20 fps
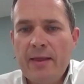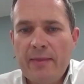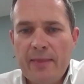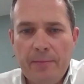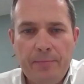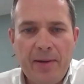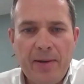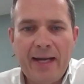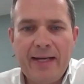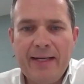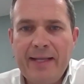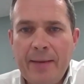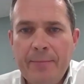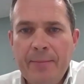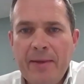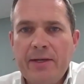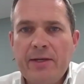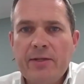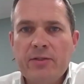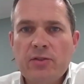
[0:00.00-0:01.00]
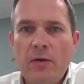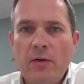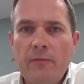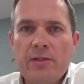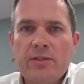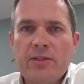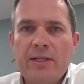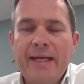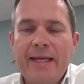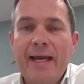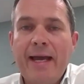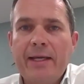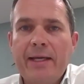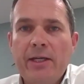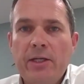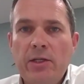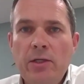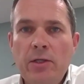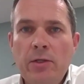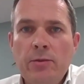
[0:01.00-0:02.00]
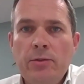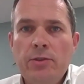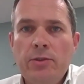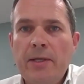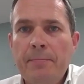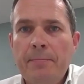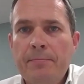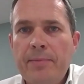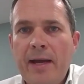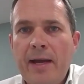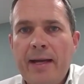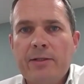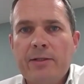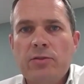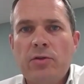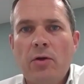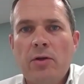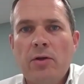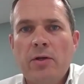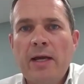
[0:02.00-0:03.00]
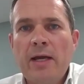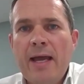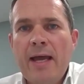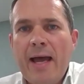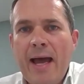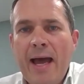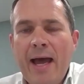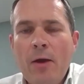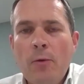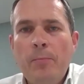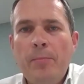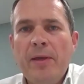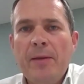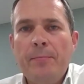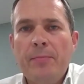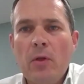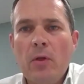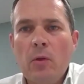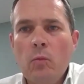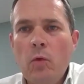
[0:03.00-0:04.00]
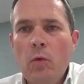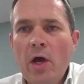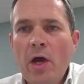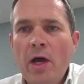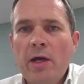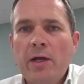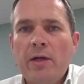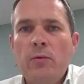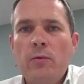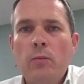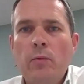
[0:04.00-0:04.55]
The pandemic has obviously had a huge impact on how people work.